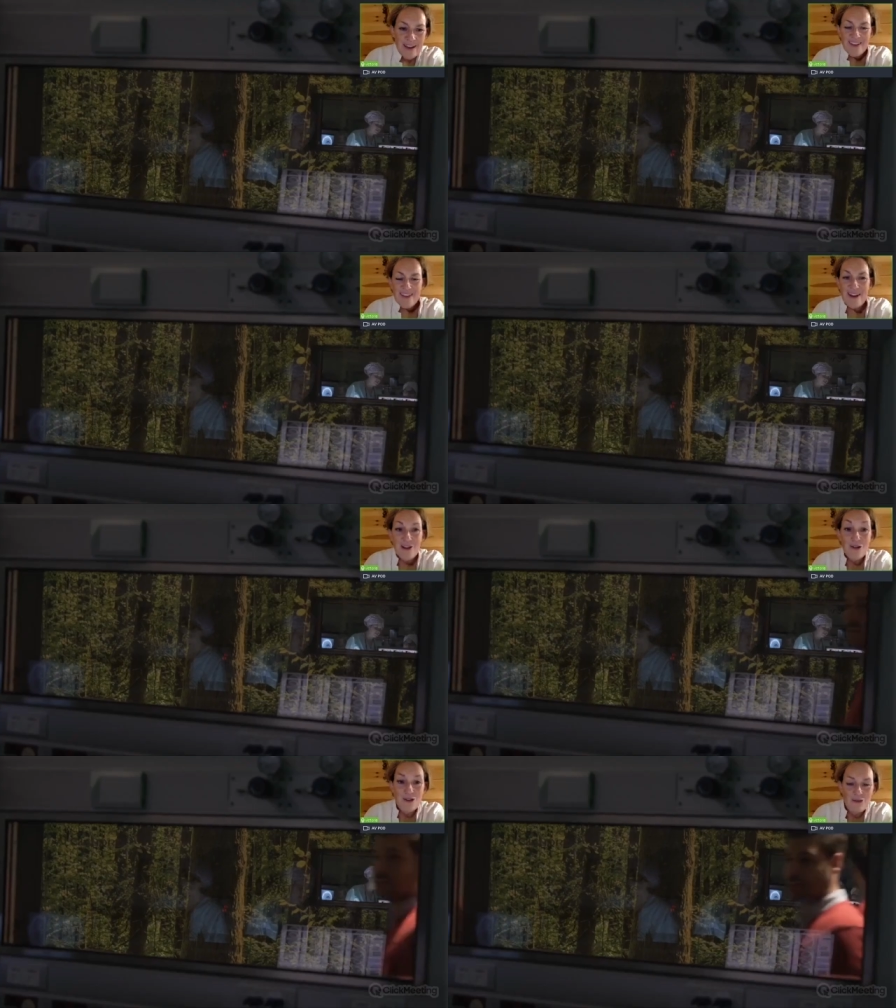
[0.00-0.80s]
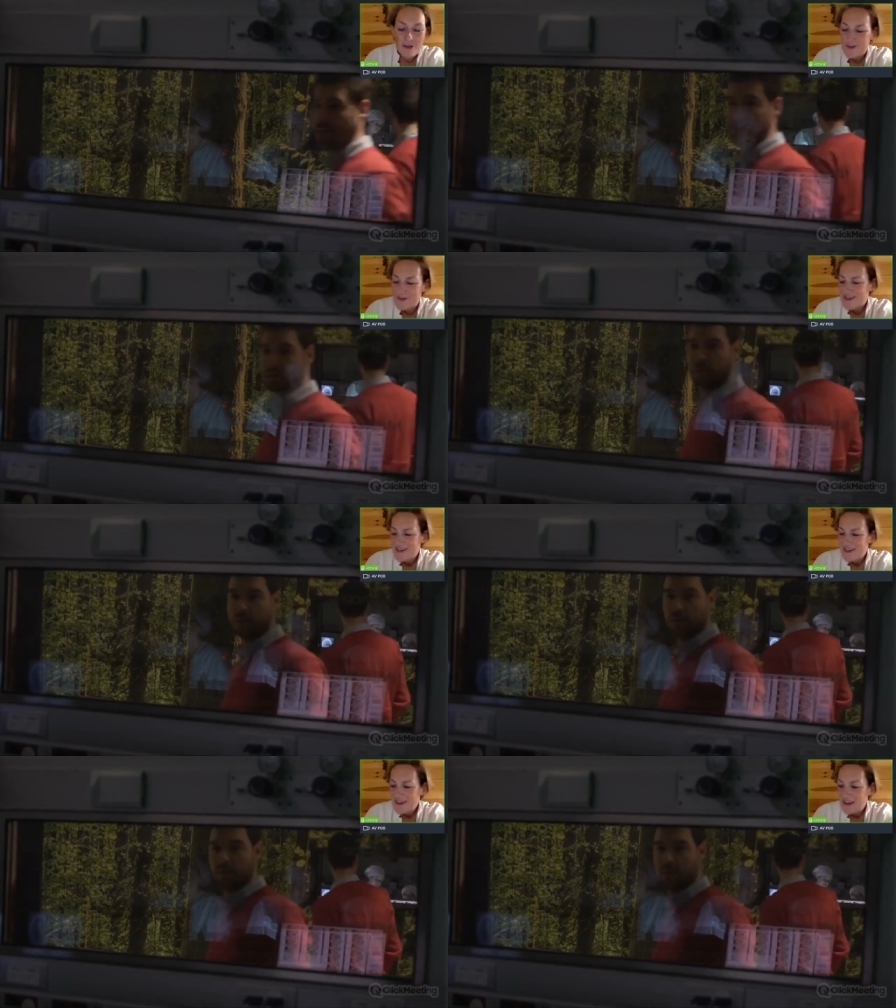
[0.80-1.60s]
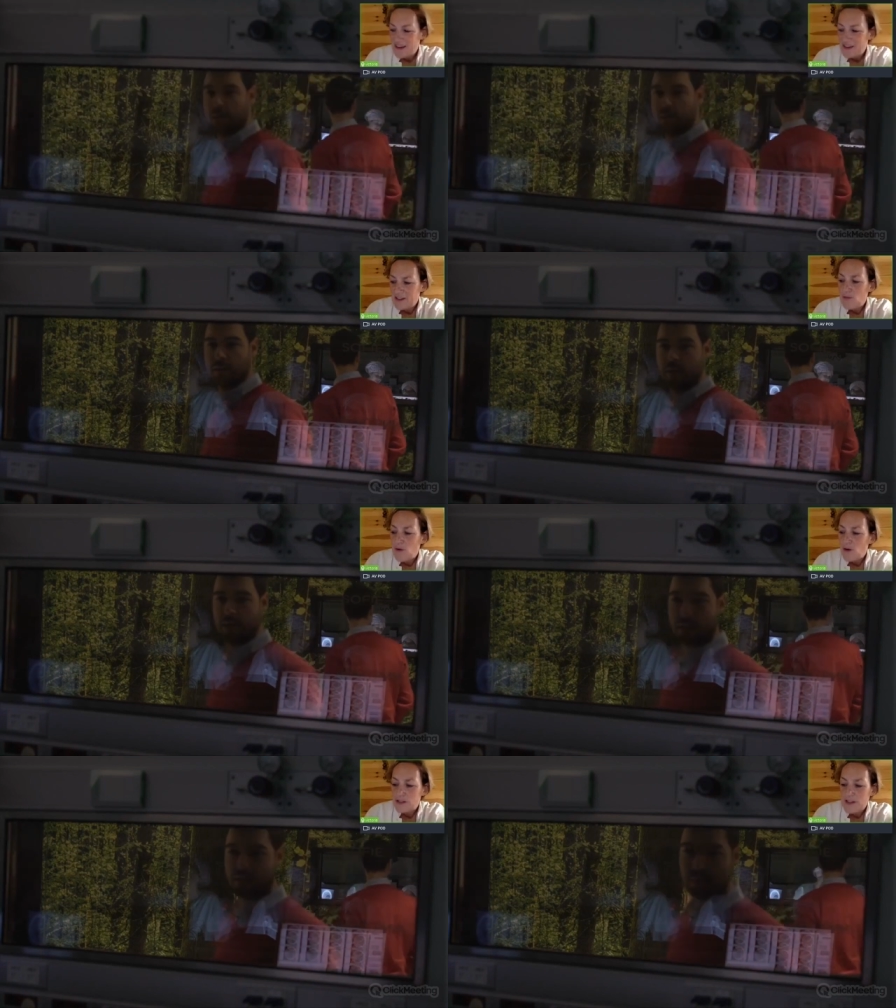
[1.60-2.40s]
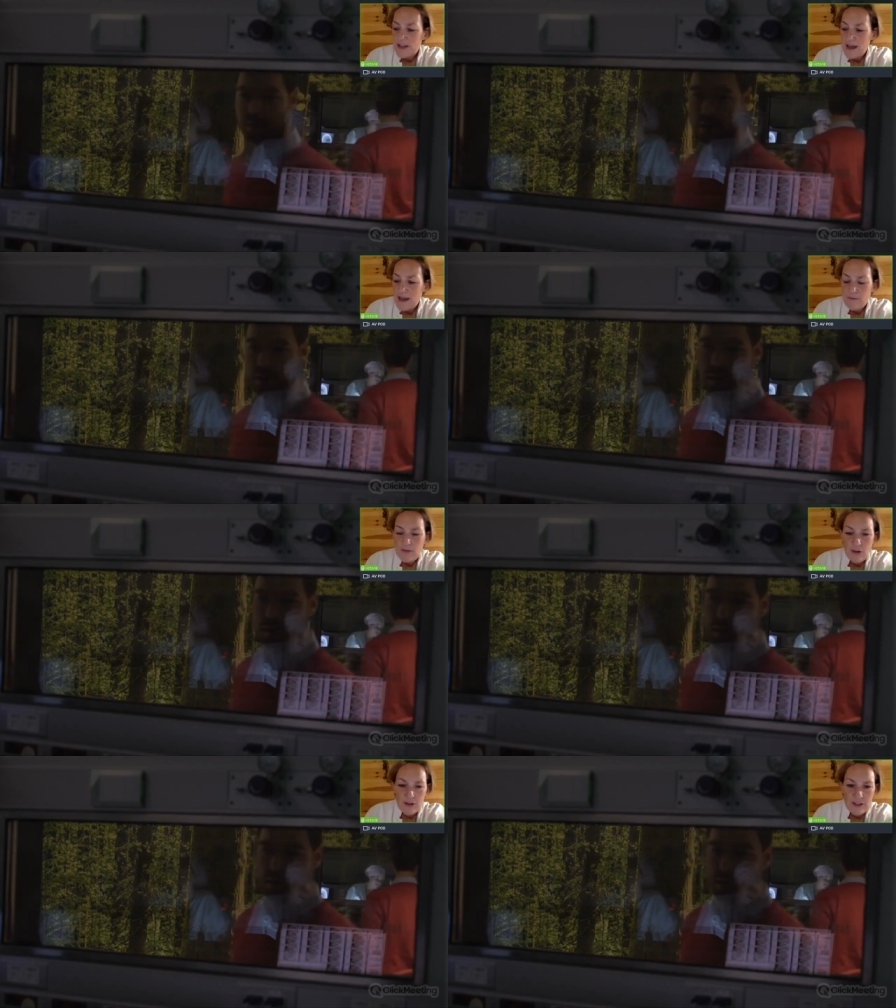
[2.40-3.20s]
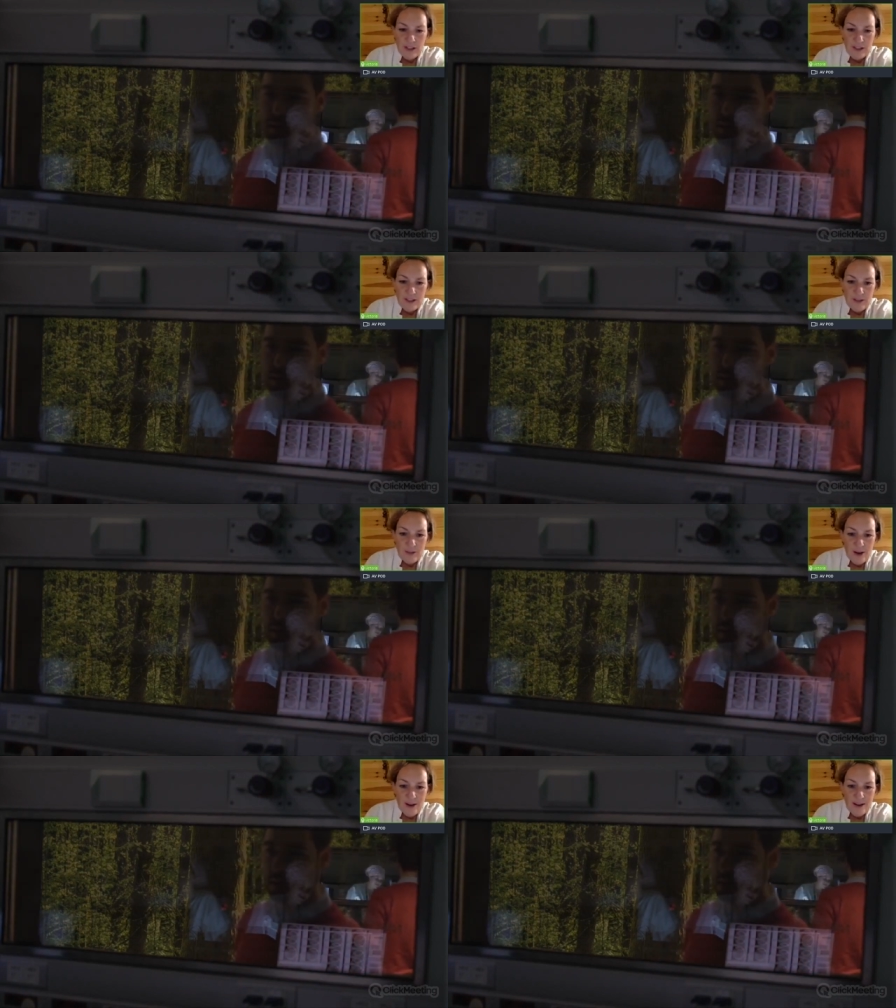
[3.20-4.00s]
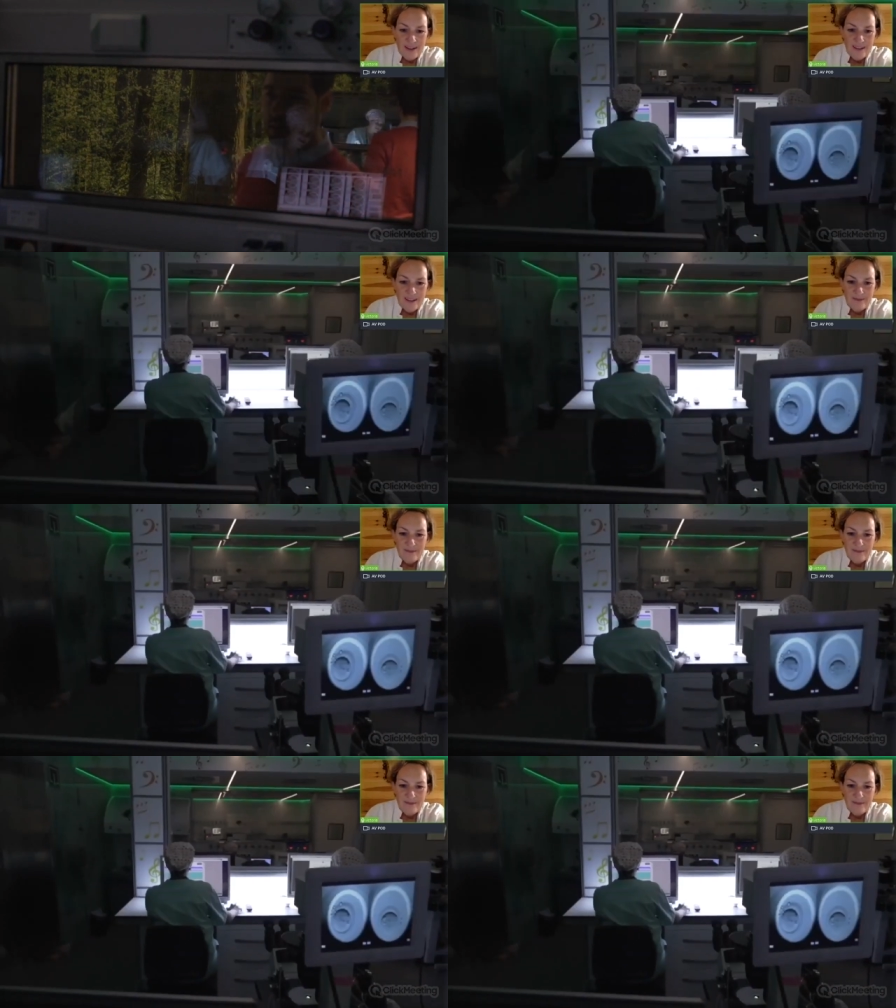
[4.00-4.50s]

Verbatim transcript: at, look through uh, to watch the embryologists at work.